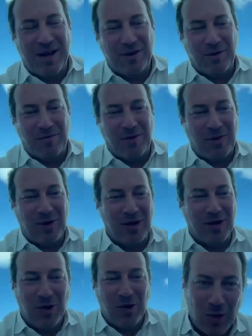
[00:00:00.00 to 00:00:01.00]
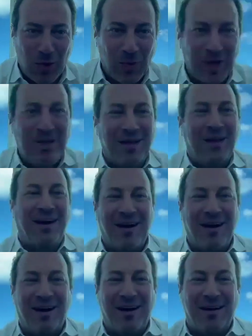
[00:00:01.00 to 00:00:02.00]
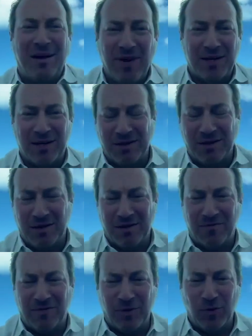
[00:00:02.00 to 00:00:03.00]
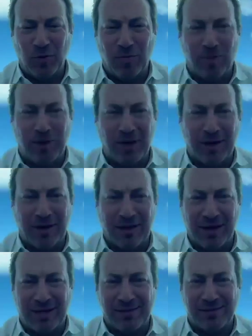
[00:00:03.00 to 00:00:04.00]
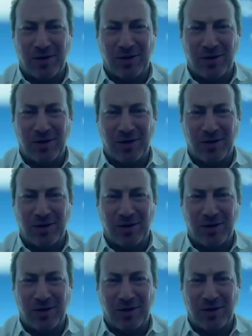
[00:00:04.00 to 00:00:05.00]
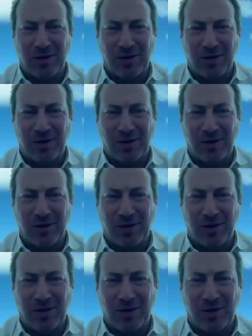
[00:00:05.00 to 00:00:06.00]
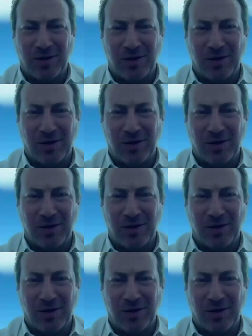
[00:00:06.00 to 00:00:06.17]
founder of OAO. I'm fighting a flu bug thing, so my role is going to be a little different.